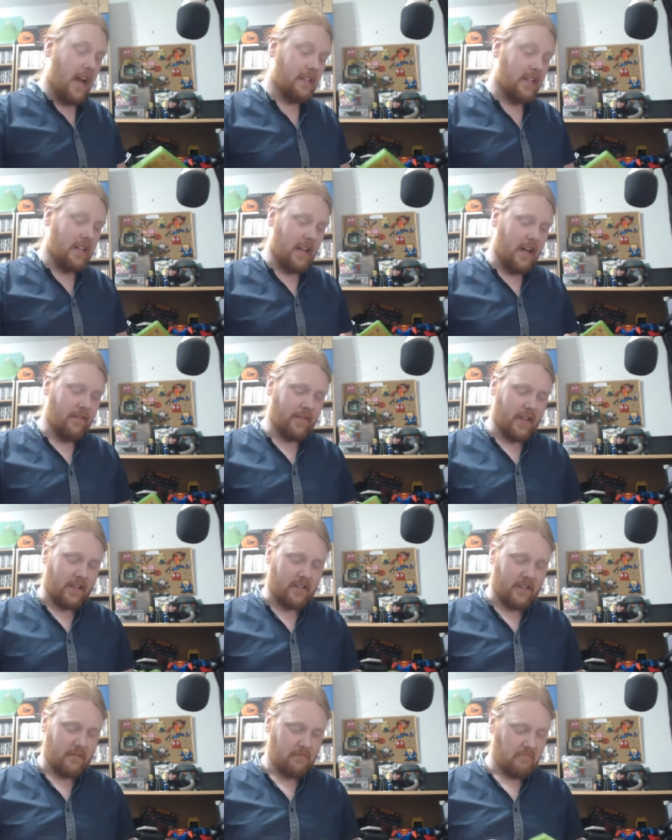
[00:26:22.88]
I didn't have
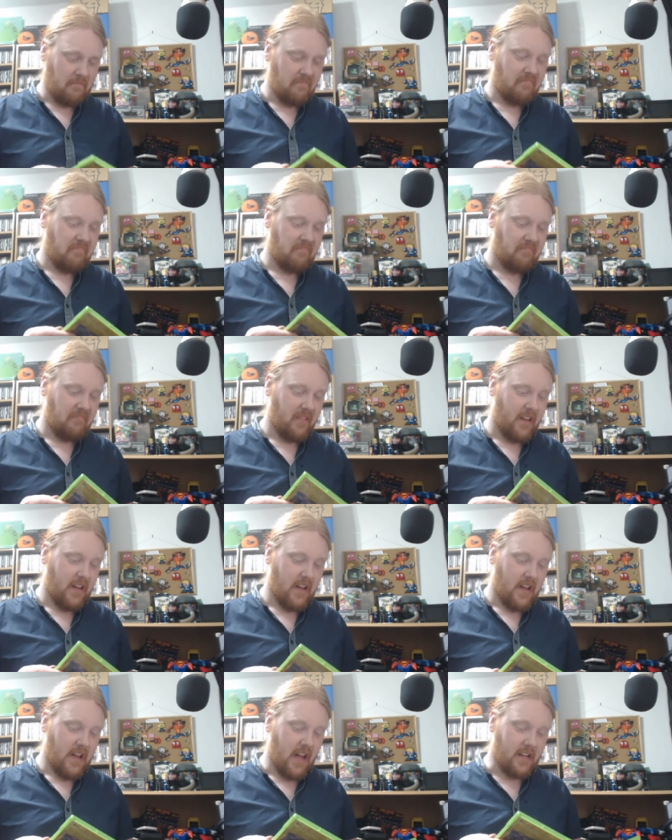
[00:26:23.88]
this.
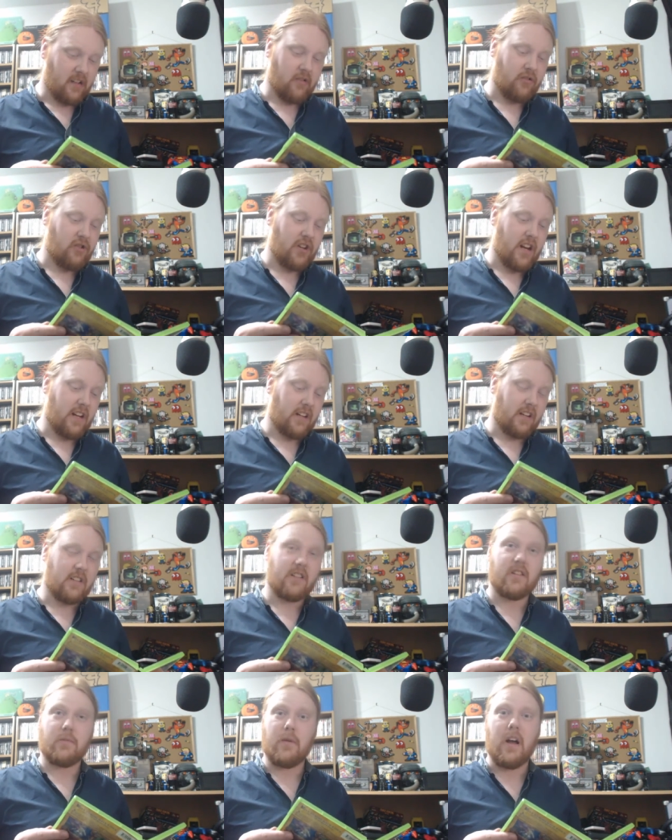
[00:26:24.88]
I call
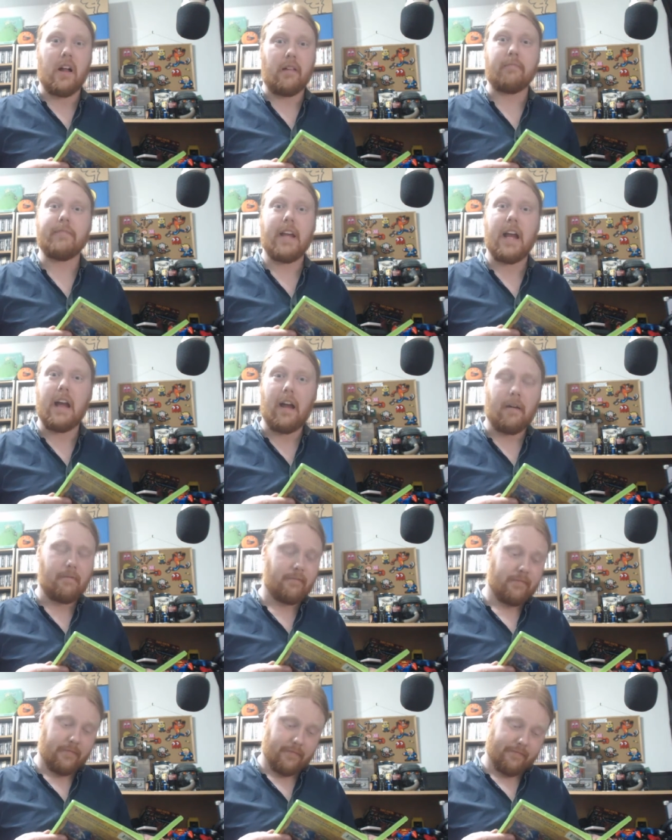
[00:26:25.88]
shenanigans as well. Yeah.
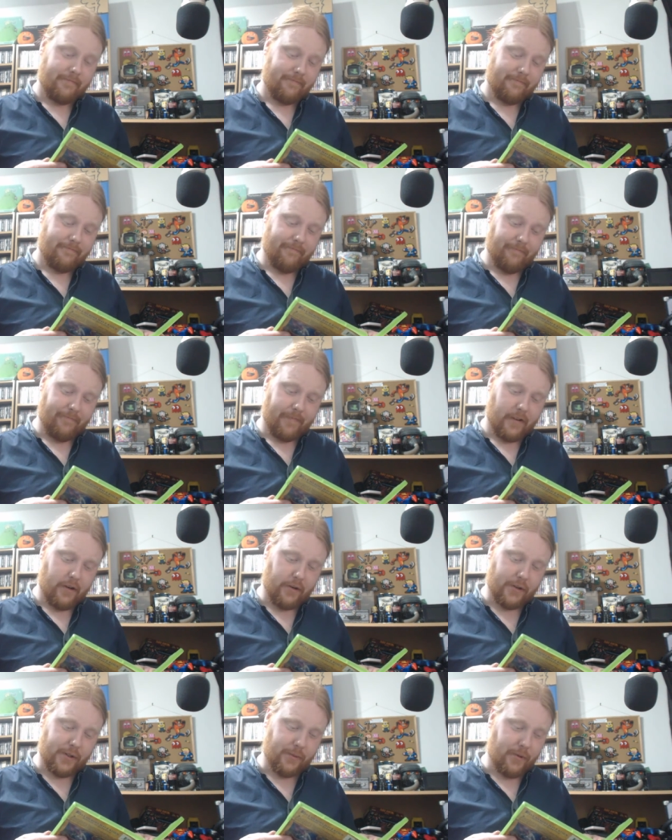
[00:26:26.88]

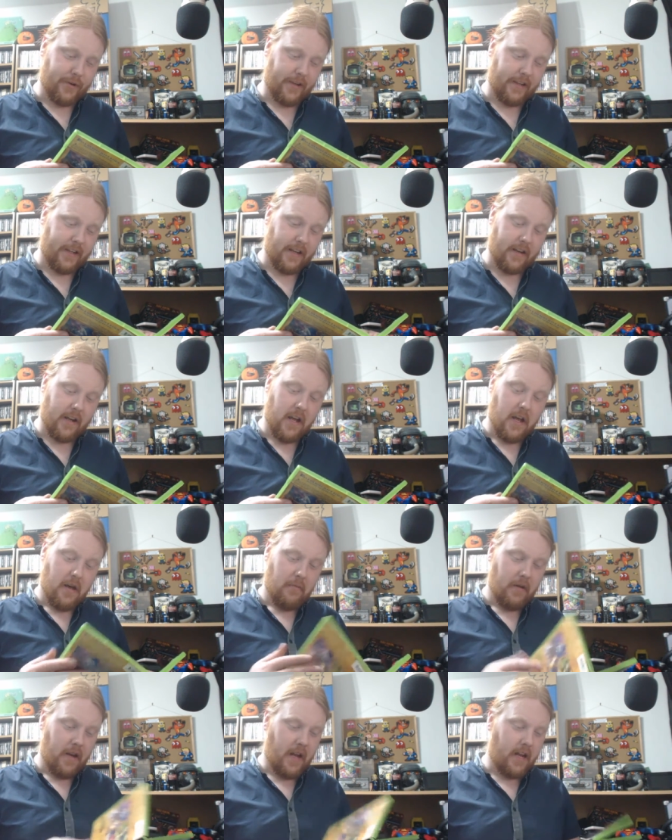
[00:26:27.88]
Could have sworn I did.
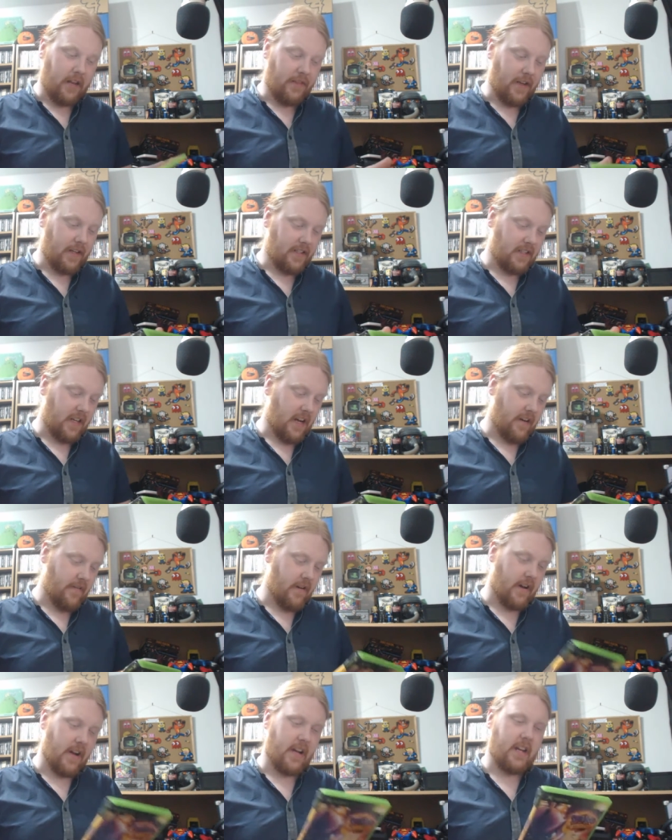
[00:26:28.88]
But hey, thanks
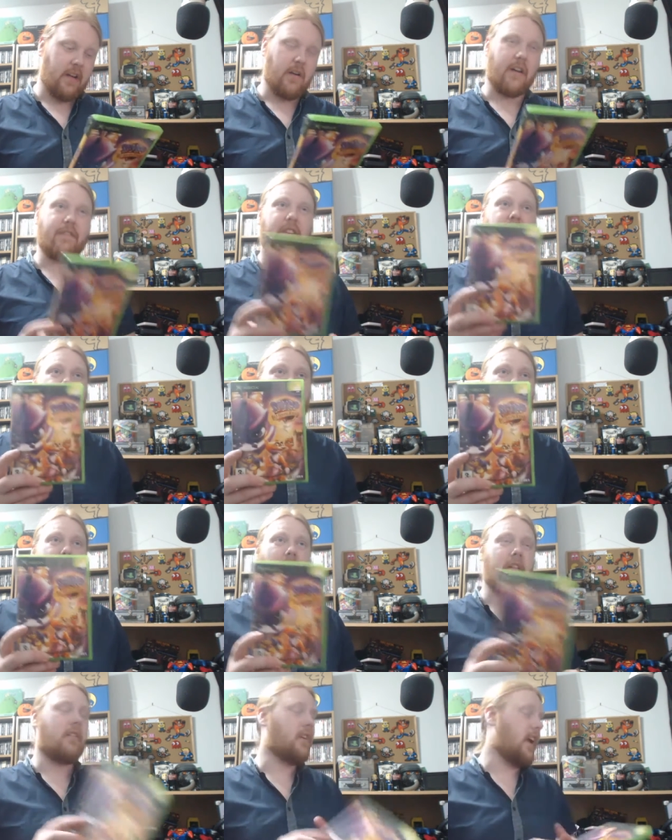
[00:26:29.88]
Sierra. I now have another
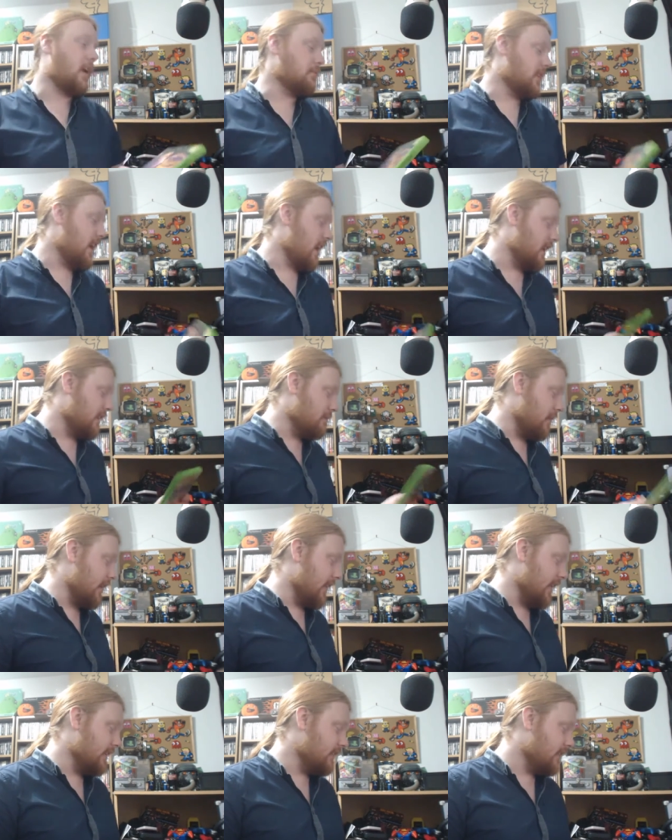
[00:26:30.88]
Spyro game to add to my
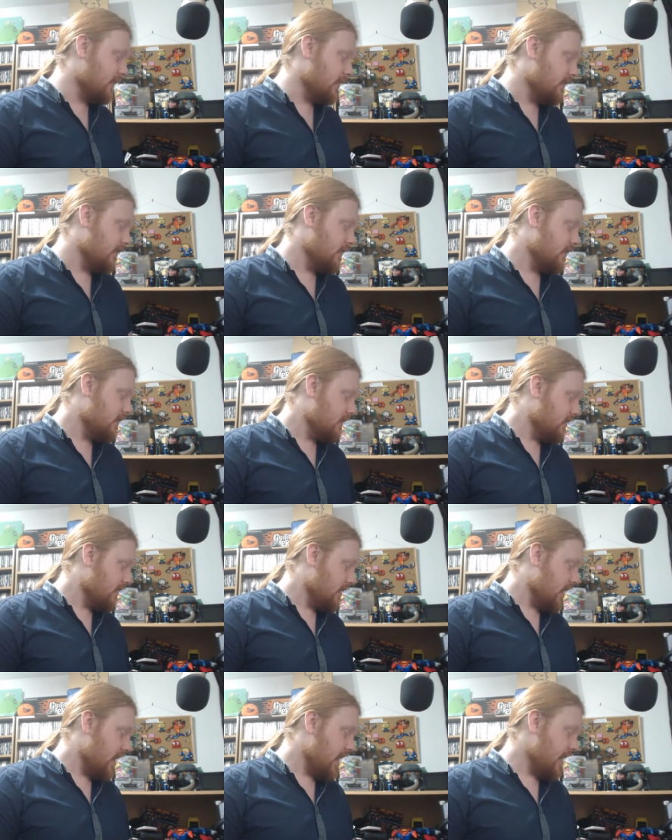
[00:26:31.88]
list.
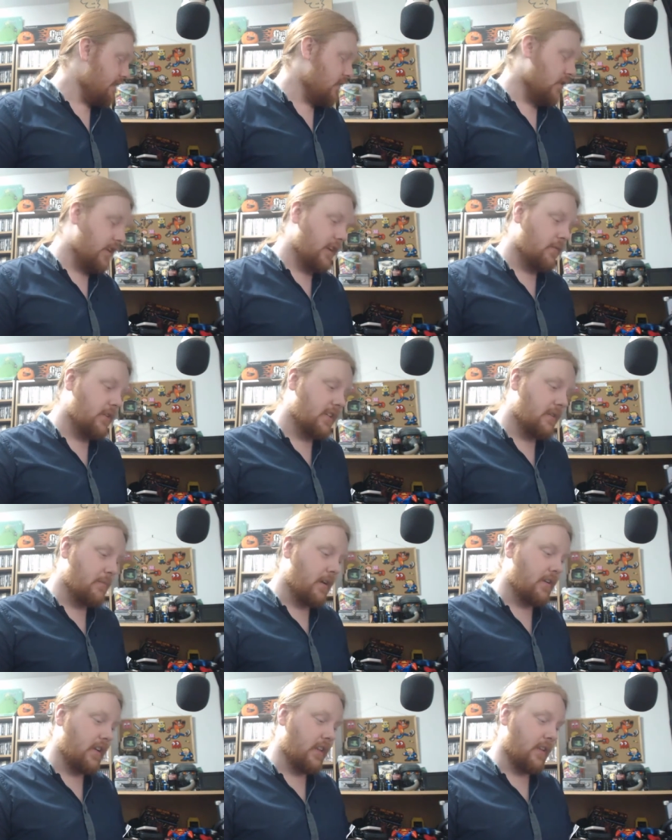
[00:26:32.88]
I have no idea what it's
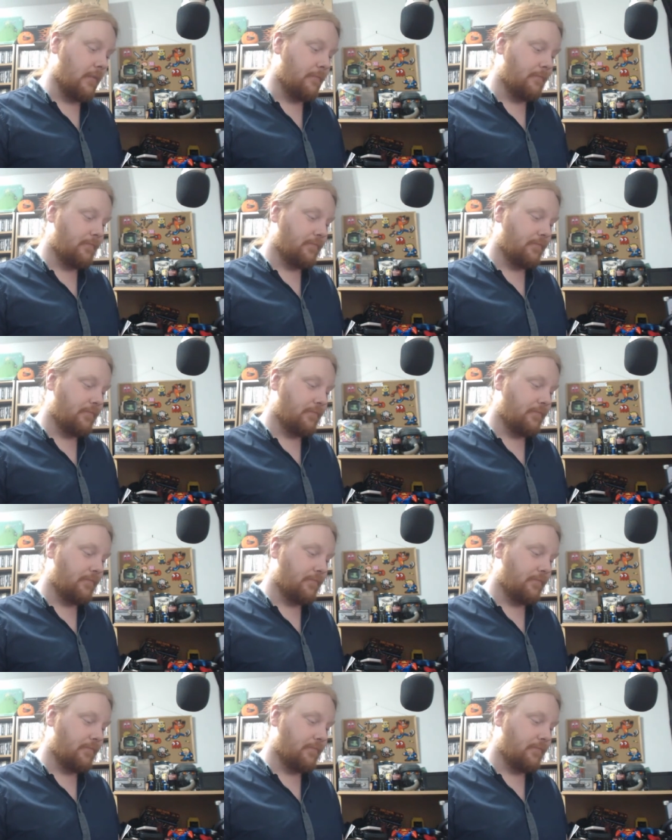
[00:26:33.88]
about either.